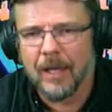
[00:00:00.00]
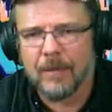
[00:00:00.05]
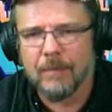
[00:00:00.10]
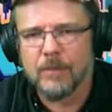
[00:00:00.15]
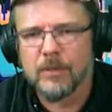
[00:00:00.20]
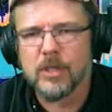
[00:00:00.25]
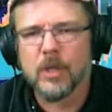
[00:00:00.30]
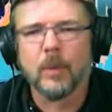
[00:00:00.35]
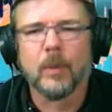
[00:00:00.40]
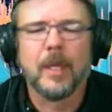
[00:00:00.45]

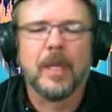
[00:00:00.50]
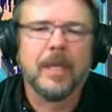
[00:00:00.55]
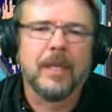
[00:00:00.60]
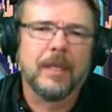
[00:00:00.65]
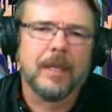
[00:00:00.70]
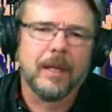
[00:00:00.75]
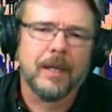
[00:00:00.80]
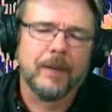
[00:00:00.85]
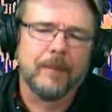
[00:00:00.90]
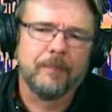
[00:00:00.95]
So
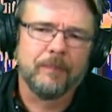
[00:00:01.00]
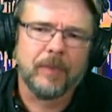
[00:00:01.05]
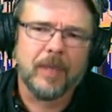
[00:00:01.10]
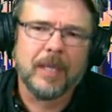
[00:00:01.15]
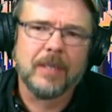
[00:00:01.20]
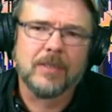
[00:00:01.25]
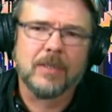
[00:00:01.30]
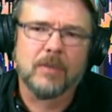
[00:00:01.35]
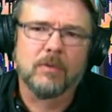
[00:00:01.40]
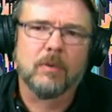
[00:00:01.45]
he
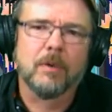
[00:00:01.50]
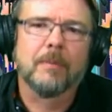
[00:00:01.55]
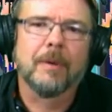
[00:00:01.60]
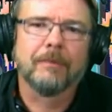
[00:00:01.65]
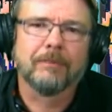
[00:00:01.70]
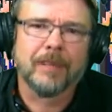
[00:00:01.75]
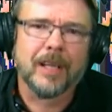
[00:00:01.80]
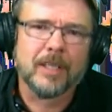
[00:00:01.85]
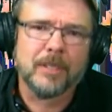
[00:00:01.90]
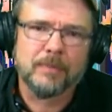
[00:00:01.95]
says, well, my
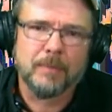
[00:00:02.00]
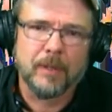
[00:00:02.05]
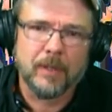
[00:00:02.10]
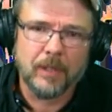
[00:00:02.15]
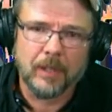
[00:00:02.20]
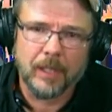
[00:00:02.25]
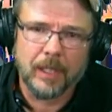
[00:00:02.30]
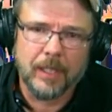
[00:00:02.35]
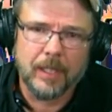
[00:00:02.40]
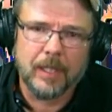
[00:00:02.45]
flight's been
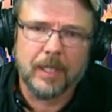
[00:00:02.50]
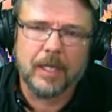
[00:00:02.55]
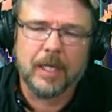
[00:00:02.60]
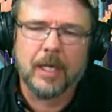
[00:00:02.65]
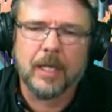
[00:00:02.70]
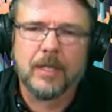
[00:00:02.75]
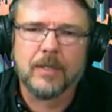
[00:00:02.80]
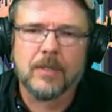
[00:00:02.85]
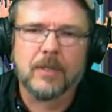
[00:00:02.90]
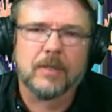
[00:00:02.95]
delayed.
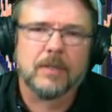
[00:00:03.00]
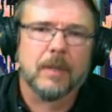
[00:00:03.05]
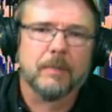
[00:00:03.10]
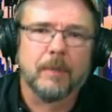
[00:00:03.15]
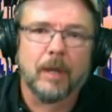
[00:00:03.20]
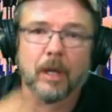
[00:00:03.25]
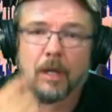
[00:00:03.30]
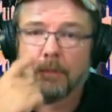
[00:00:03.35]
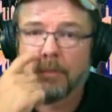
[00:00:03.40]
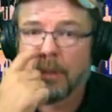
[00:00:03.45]
He says, I'm
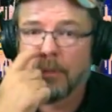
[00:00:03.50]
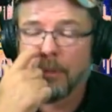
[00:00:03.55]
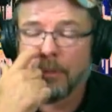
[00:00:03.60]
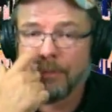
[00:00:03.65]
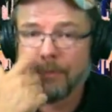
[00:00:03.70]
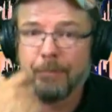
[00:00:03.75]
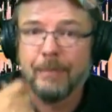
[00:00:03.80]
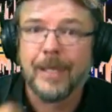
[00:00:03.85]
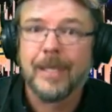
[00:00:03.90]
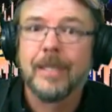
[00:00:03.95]
not going to be able
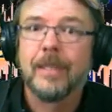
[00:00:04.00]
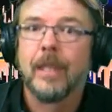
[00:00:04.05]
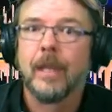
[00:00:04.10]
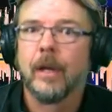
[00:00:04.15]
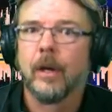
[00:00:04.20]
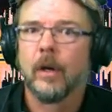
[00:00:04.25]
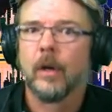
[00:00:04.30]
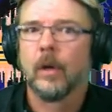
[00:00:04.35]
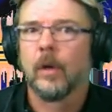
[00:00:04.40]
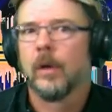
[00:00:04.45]
to be
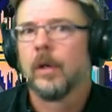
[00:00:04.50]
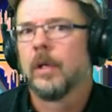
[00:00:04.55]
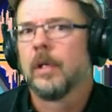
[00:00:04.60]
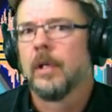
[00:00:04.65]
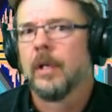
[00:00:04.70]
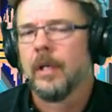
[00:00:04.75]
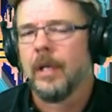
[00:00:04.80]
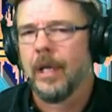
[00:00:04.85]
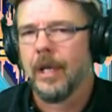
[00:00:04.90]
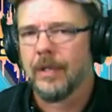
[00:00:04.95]
there
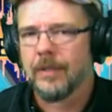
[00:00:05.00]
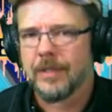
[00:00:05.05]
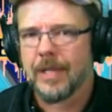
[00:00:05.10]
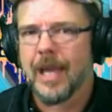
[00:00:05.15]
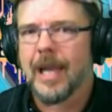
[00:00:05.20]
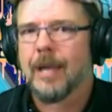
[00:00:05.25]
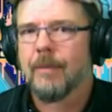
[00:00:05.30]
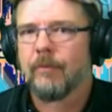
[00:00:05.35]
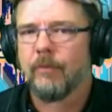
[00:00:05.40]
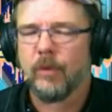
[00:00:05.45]
at
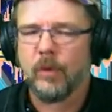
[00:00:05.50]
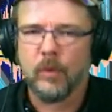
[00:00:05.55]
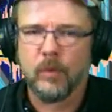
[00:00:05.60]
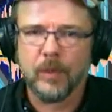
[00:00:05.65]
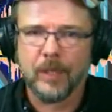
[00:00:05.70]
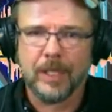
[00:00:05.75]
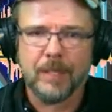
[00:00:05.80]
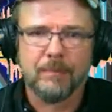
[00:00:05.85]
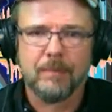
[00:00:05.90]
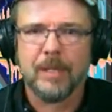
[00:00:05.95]
time for you
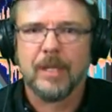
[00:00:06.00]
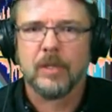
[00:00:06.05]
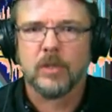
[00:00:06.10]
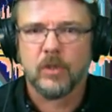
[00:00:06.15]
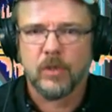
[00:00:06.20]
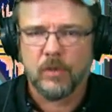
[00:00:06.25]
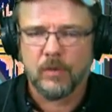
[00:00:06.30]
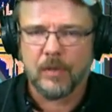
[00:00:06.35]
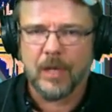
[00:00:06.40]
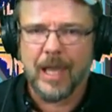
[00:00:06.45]
to get me
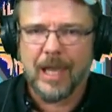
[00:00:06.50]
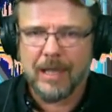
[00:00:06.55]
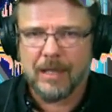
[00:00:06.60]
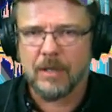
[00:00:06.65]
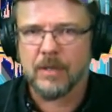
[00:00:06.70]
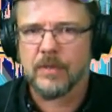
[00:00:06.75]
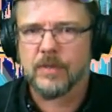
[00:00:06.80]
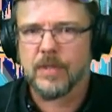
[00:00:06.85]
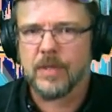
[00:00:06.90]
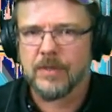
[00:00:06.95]
at your
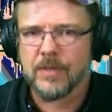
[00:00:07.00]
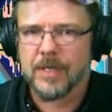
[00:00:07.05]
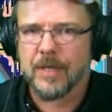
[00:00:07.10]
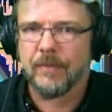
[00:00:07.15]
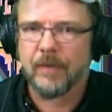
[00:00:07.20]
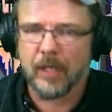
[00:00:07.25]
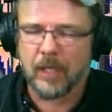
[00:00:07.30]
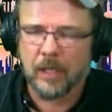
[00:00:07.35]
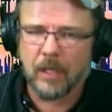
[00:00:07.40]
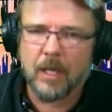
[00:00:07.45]
house at
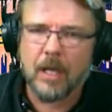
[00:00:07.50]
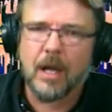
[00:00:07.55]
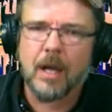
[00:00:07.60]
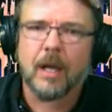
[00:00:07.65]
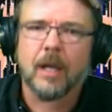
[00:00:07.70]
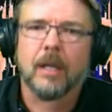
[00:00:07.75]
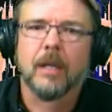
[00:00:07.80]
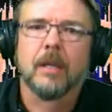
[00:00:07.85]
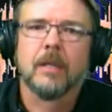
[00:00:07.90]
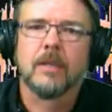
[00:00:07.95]
7
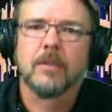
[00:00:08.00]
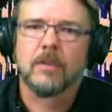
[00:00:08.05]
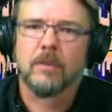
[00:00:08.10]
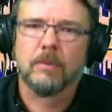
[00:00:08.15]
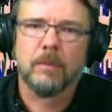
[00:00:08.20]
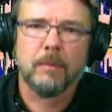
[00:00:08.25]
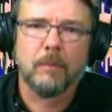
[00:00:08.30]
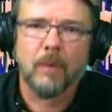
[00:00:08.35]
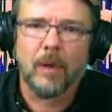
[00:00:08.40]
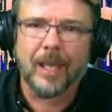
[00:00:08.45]
o'clock. It's
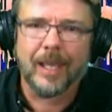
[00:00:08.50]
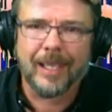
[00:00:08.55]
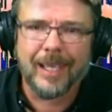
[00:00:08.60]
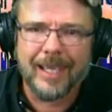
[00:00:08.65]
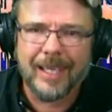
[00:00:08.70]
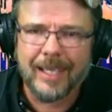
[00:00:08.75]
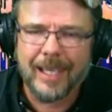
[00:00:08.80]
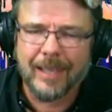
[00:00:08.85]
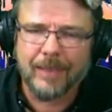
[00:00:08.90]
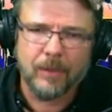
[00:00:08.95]
going to be more like
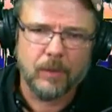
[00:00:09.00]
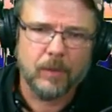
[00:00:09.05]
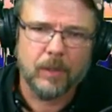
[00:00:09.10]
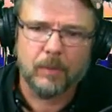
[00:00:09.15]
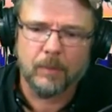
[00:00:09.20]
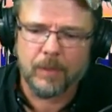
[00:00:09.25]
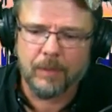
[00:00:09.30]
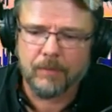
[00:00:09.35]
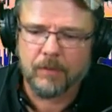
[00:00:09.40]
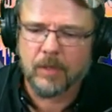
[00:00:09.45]

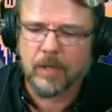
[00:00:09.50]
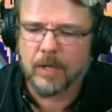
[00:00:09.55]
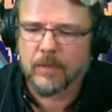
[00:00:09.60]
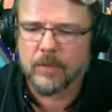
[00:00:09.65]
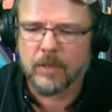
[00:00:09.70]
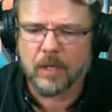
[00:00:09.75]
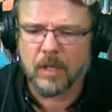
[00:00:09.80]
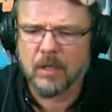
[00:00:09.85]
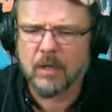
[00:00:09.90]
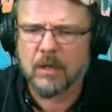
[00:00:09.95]
8:30, whatever. And I
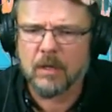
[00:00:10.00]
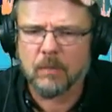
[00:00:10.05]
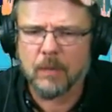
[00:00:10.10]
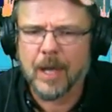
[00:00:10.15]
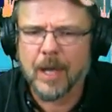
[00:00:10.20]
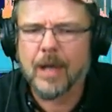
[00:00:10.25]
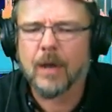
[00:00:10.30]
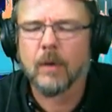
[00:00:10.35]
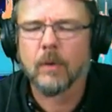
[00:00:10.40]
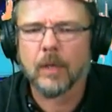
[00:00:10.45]
was like, oh,
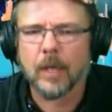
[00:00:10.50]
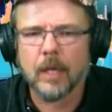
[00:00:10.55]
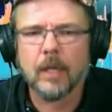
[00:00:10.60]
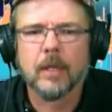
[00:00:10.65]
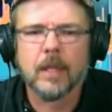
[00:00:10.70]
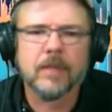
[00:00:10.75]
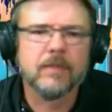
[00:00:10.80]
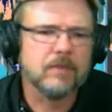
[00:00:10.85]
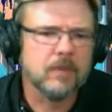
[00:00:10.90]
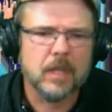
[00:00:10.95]
wow, okay,
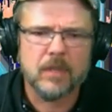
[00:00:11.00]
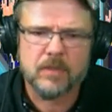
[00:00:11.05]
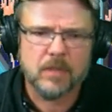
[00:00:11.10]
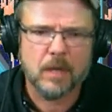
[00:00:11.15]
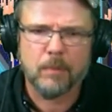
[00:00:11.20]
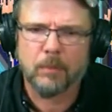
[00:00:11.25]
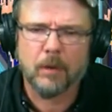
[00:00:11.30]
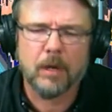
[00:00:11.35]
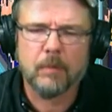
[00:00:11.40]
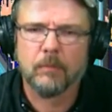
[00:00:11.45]
that's
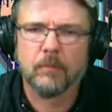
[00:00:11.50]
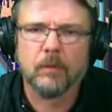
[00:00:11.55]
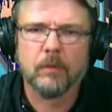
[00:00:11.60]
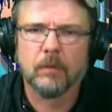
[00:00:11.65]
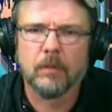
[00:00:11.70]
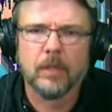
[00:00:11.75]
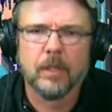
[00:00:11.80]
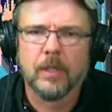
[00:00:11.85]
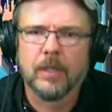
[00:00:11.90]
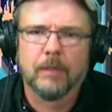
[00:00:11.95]
not a problem.
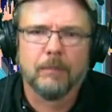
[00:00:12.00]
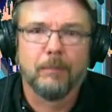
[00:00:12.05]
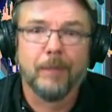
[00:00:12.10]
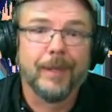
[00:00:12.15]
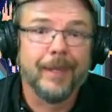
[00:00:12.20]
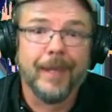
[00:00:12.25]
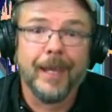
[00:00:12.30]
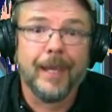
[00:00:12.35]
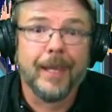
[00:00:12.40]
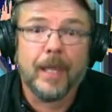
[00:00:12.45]
Well,
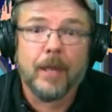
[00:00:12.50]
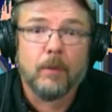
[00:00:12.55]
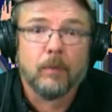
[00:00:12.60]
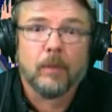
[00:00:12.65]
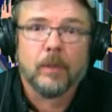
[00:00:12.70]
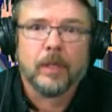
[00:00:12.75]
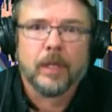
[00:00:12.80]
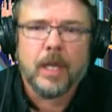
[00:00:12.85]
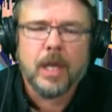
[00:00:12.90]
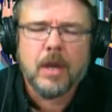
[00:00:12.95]
midnight, I don't
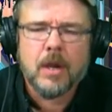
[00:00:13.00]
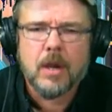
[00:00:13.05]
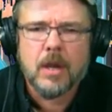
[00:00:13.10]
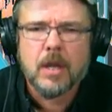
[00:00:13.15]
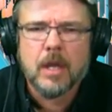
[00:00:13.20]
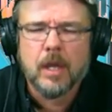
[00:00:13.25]
really care.